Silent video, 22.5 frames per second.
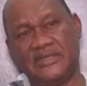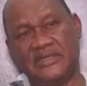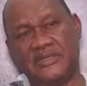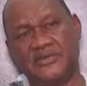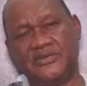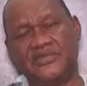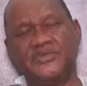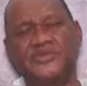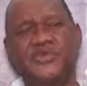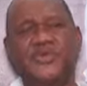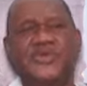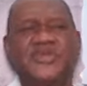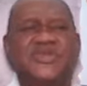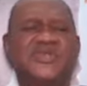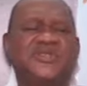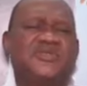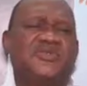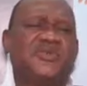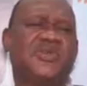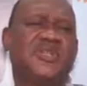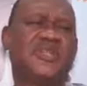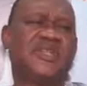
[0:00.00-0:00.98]
was
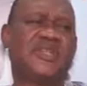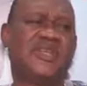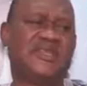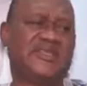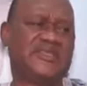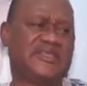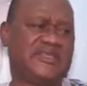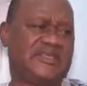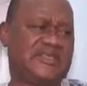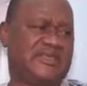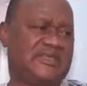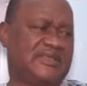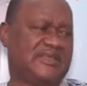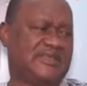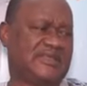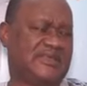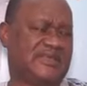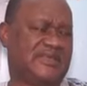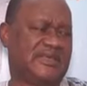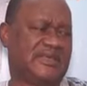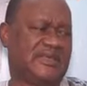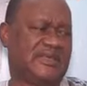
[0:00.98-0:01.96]
speaking to a lady
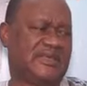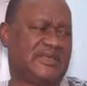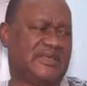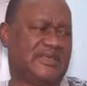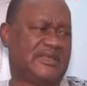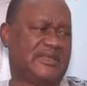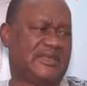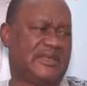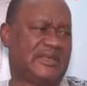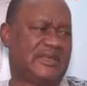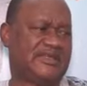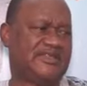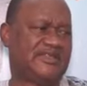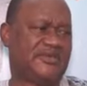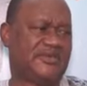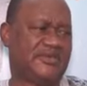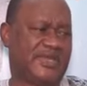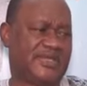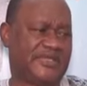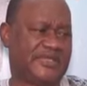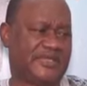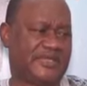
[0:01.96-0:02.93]
at a
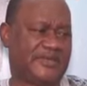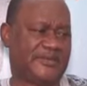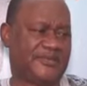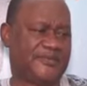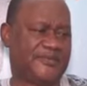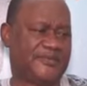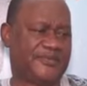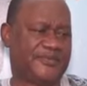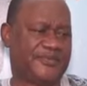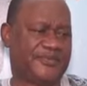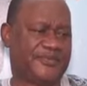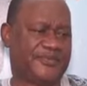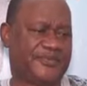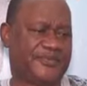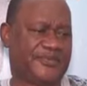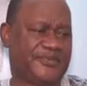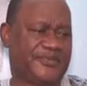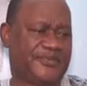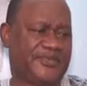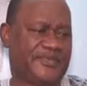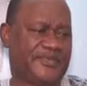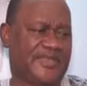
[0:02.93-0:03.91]
wedding,
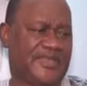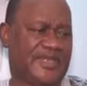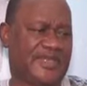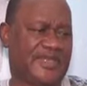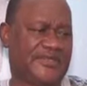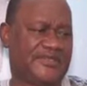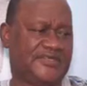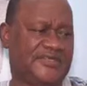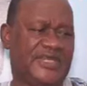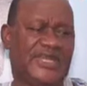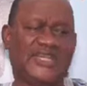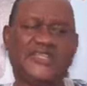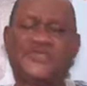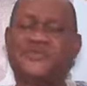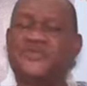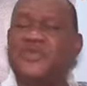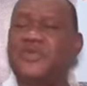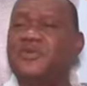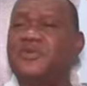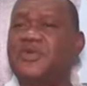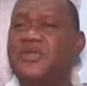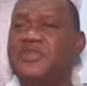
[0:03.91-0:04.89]
and she asked
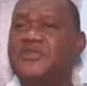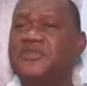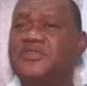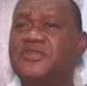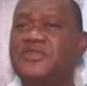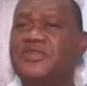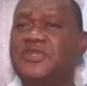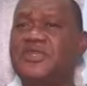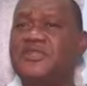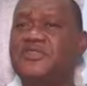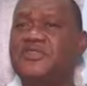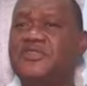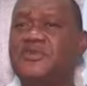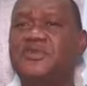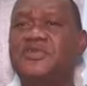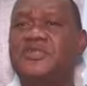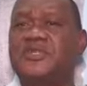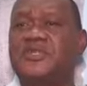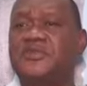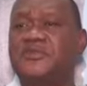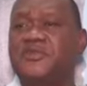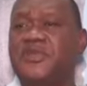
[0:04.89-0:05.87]
me a question that
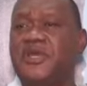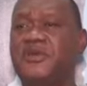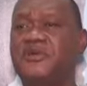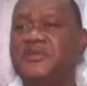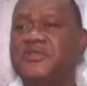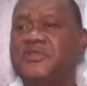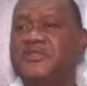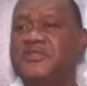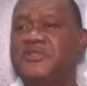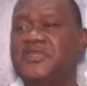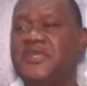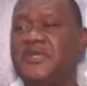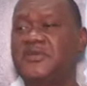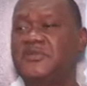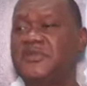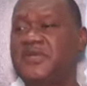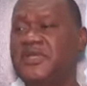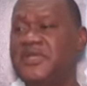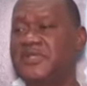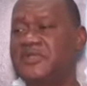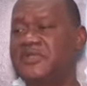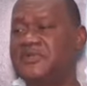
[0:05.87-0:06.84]
jolted me. I was the
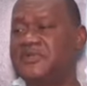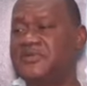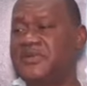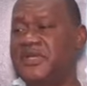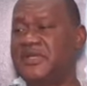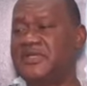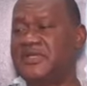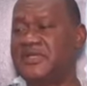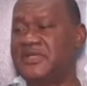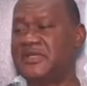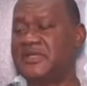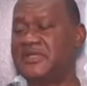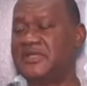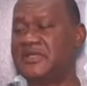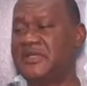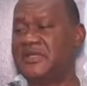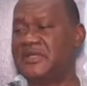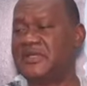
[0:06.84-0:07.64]
chairman at the wedding.